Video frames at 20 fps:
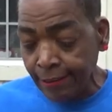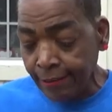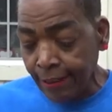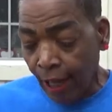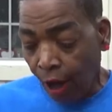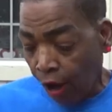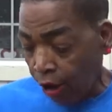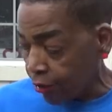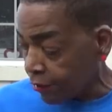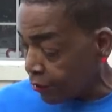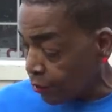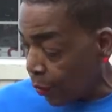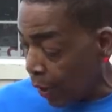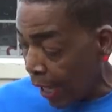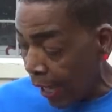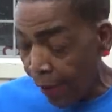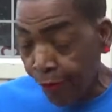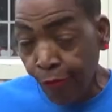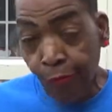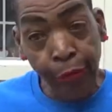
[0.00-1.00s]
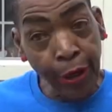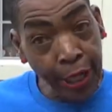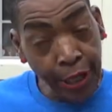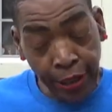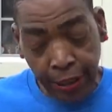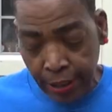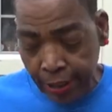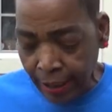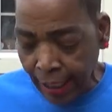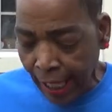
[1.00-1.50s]
They also have
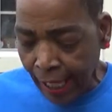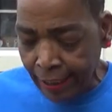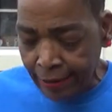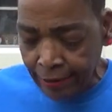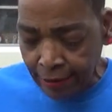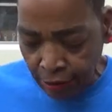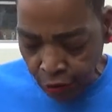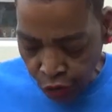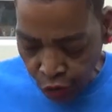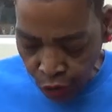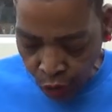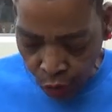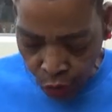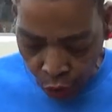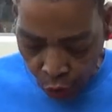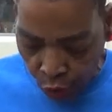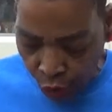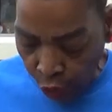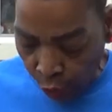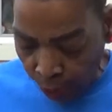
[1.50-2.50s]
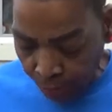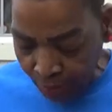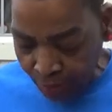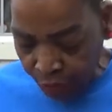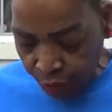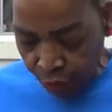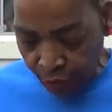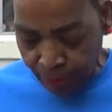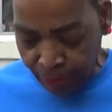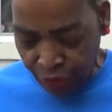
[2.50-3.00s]
regular glasses. You know, know your
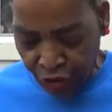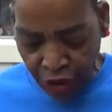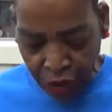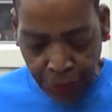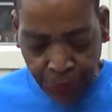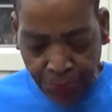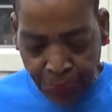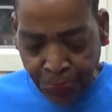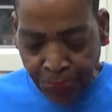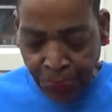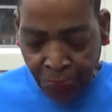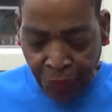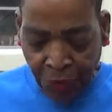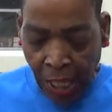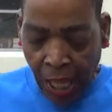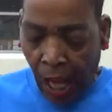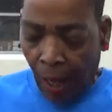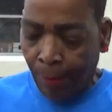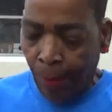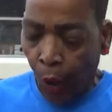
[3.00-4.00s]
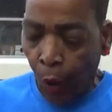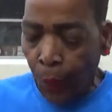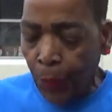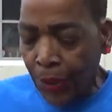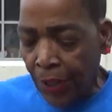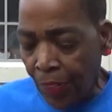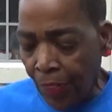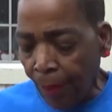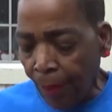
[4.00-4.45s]
prescription. I'm opening the